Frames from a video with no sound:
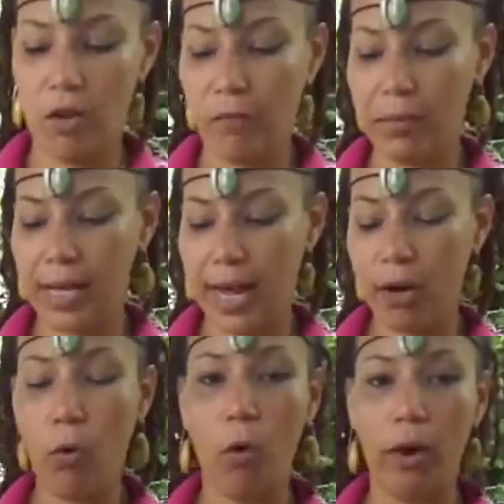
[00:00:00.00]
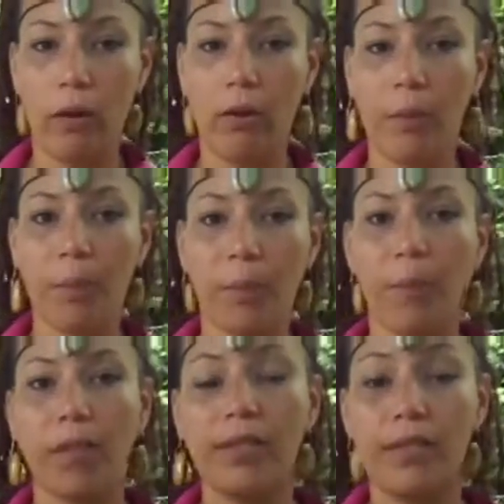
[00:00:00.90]
of black oil
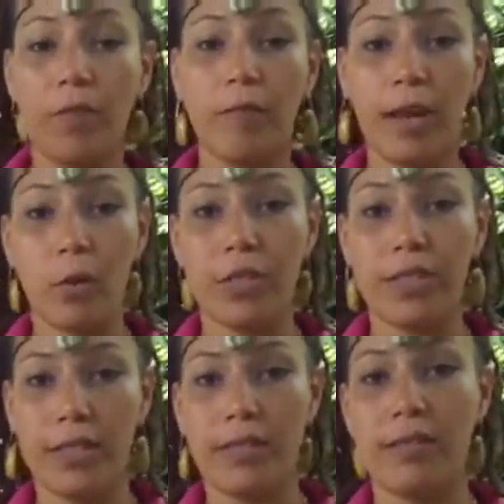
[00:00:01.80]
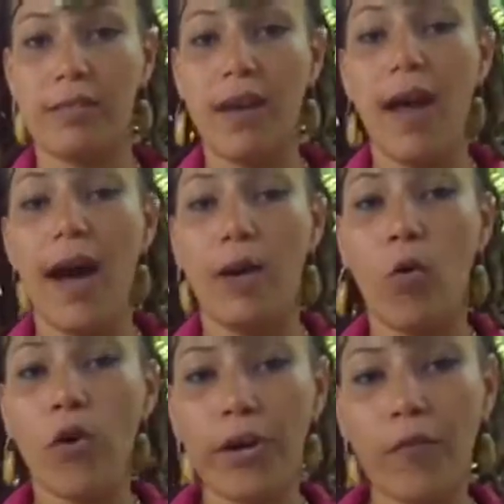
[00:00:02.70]
sunflower seeds. I
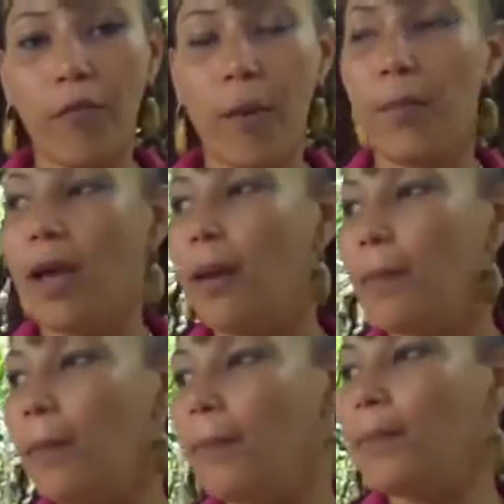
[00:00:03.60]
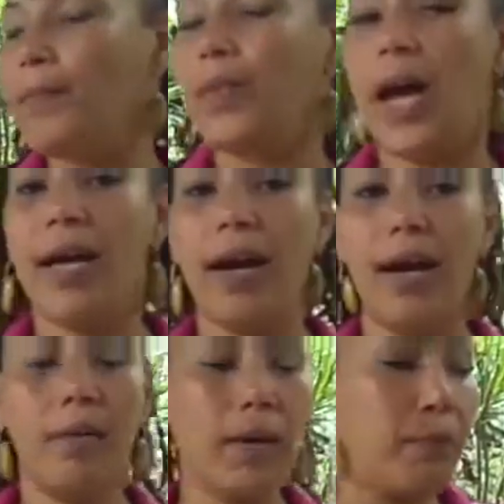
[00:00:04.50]
ordered it from them. I
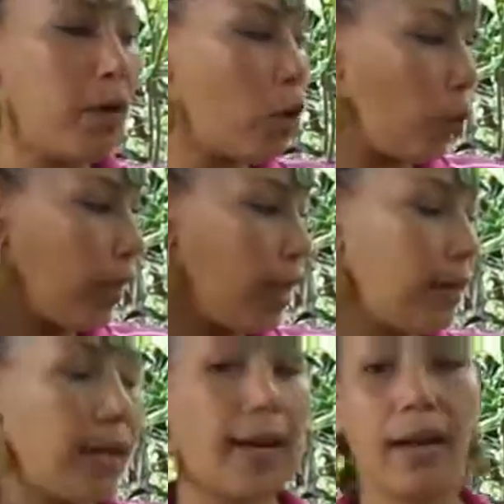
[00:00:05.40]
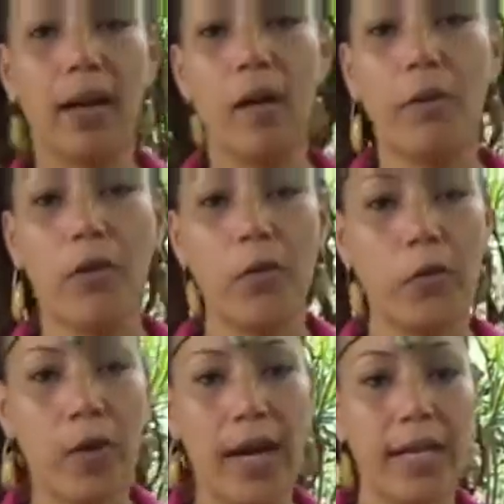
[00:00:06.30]
got my buckwheat and I got a couple other
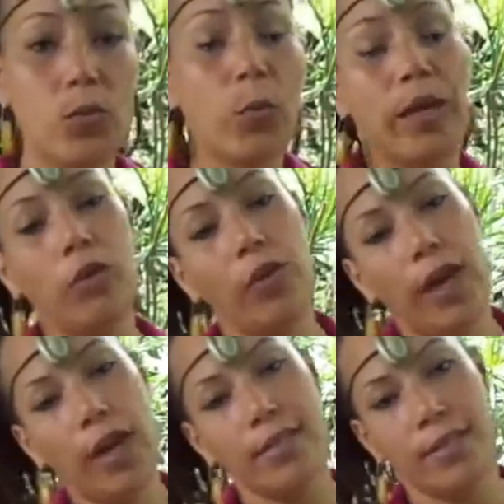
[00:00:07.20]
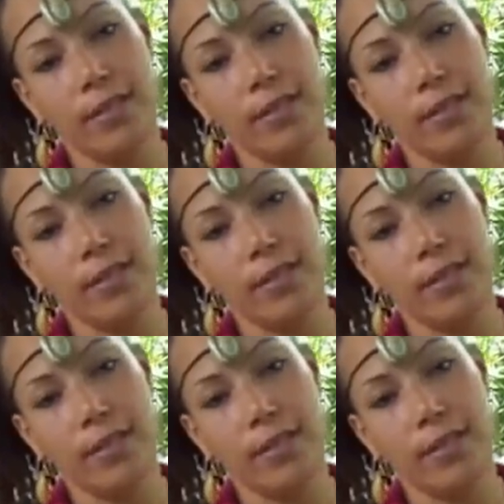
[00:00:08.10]
varieties, wheatgrass,